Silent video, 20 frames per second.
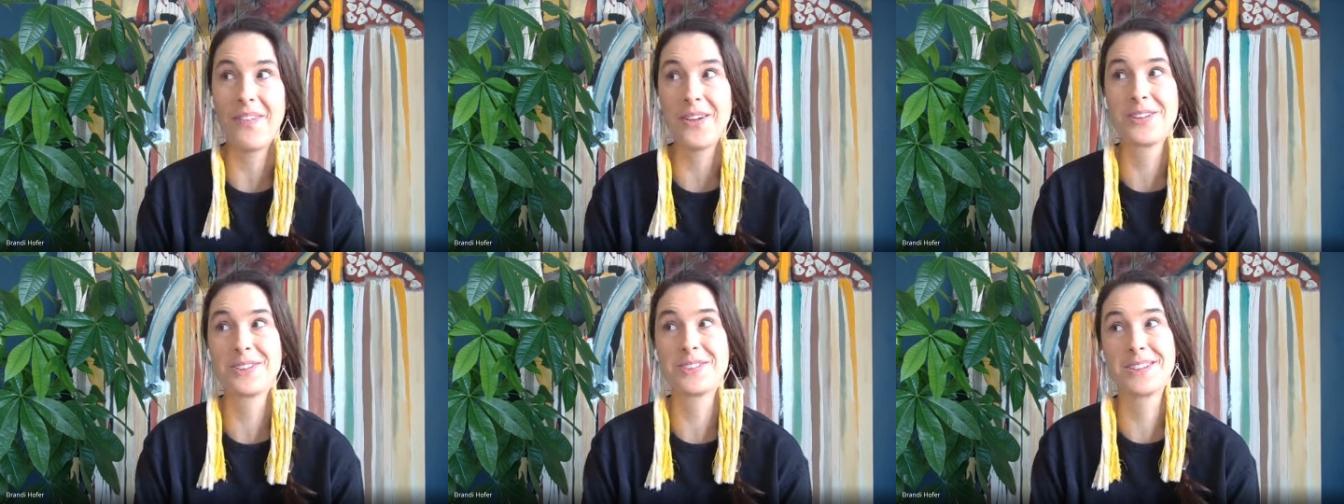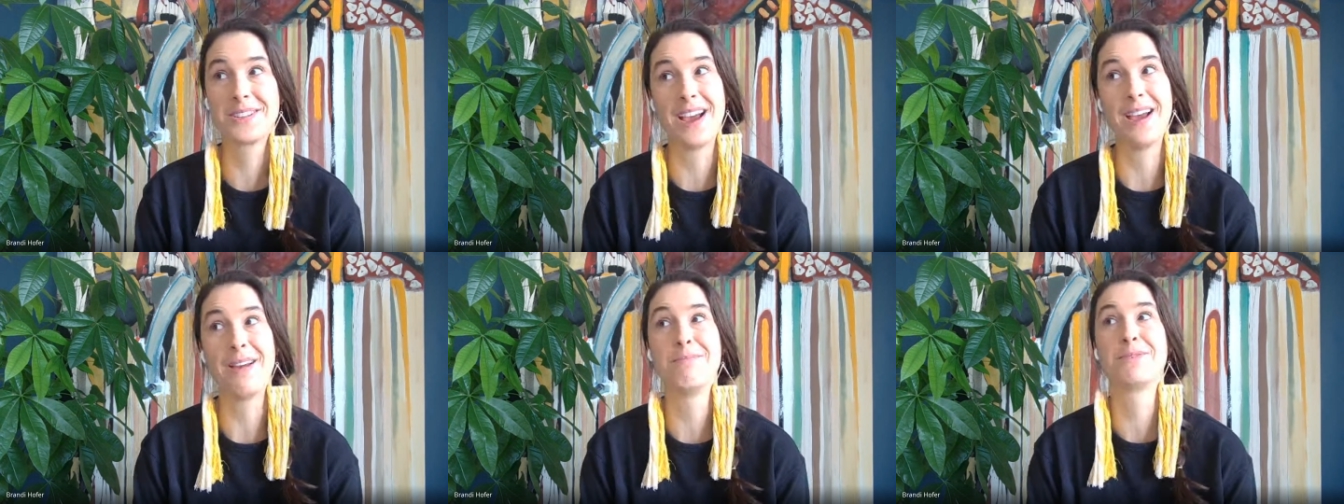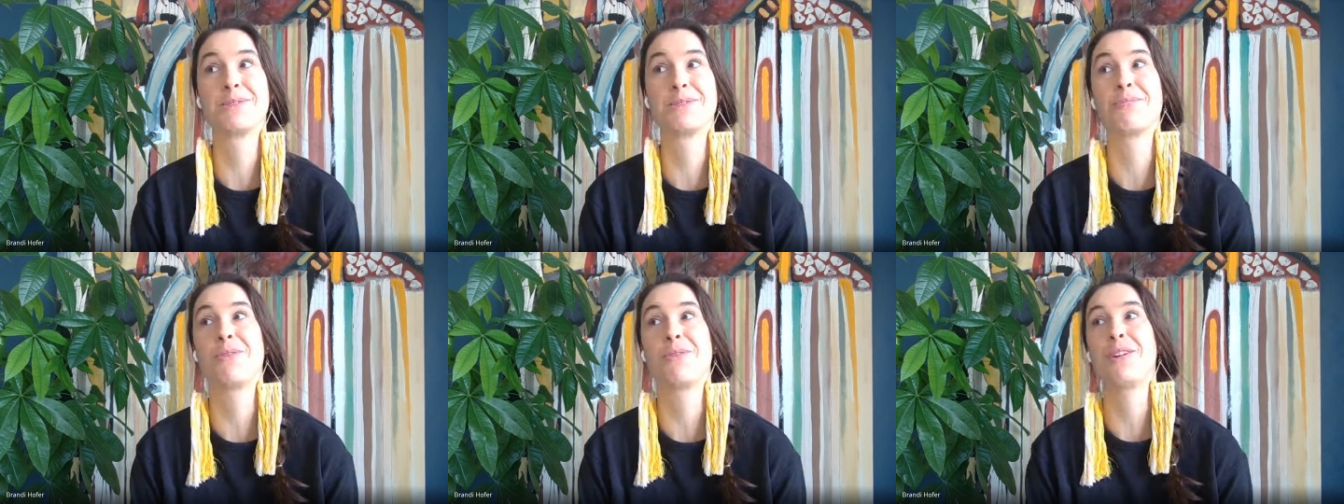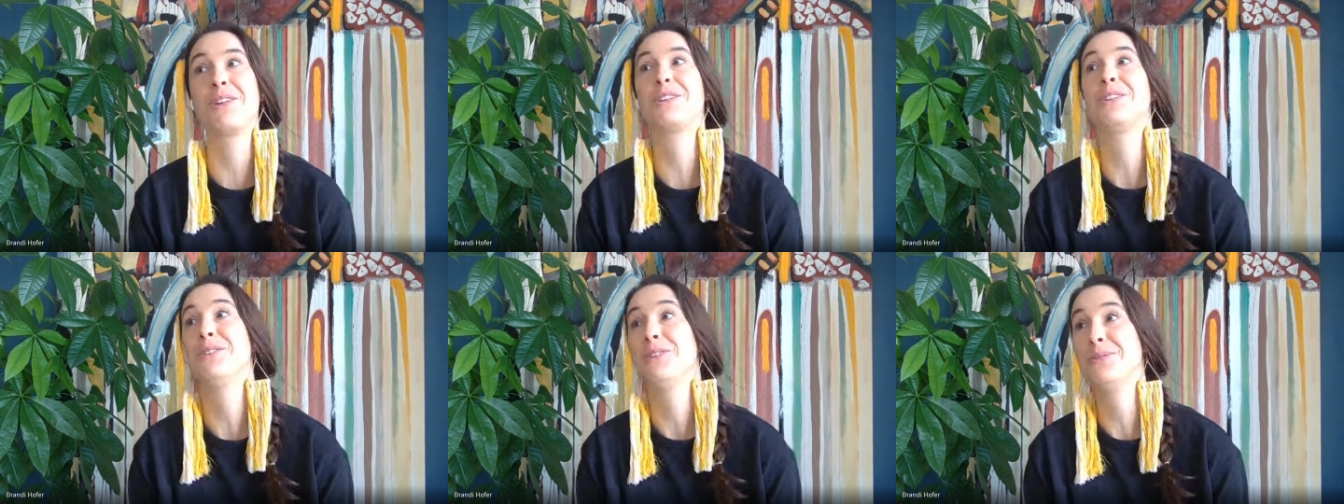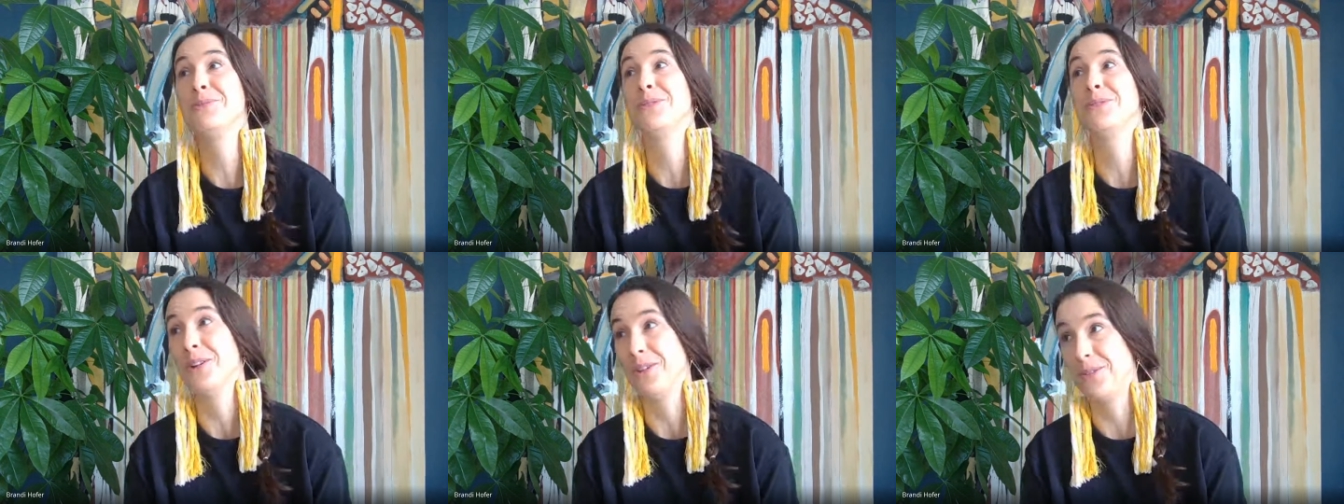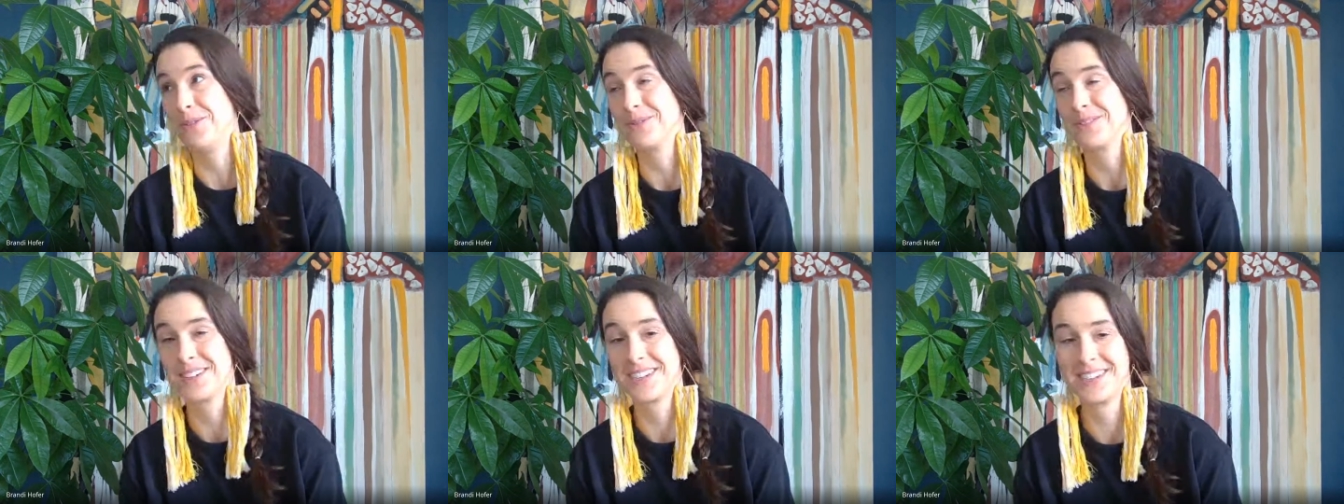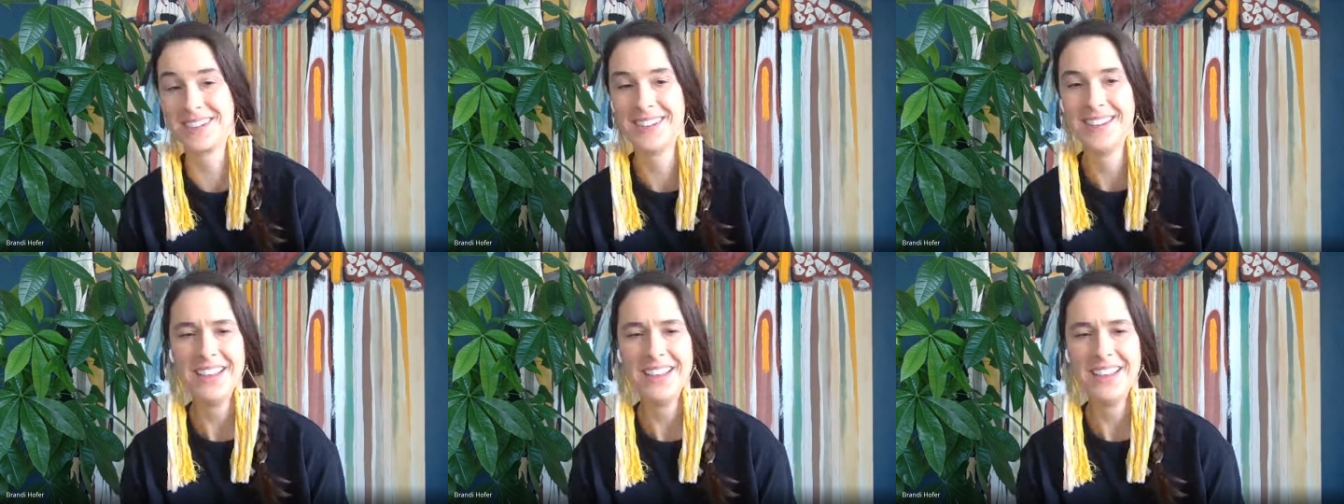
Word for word: there's times where you don't.